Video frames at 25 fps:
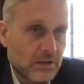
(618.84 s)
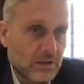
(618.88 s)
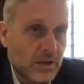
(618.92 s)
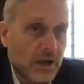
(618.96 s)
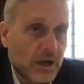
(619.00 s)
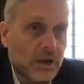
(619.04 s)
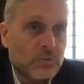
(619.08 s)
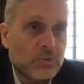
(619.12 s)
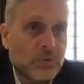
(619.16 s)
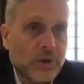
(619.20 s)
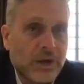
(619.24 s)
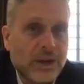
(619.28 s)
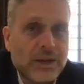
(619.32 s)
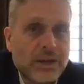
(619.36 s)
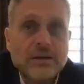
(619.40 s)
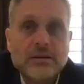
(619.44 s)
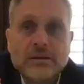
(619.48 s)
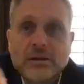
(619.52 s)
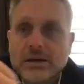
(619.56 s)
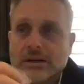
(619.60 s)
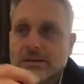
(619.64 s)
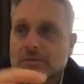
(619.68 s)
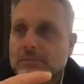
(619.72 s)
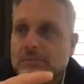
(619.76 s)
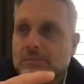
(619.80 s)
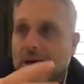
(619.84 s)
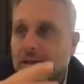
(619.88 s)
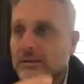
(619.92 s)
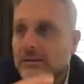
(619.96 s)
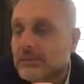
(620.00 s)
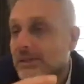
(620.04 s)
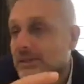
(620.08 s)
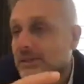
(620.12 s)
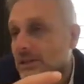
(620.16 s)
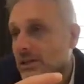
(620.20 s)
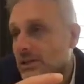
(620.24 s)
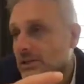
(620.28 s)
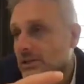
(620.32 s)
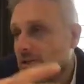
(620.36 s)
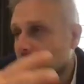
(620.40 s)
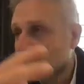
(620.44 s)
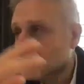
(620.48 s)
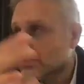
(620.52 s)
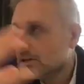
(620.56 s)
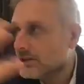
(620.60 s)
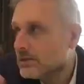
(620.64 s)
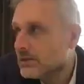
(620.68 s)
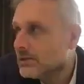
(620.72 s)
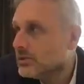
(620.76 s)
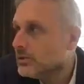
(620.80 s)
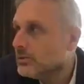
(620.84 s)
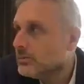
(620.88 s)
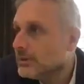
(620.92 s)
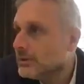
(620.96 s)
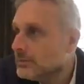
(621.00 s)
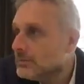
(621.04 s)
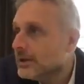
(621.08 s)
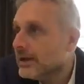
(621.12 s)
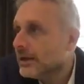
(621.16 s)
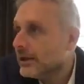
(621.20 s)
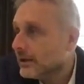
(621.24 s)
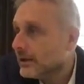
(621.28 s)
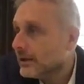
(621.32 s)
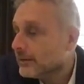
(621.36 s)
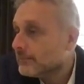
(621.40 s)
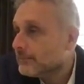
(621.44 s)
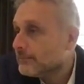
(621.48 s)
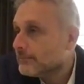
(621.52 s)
I recognize my limitations as a human being.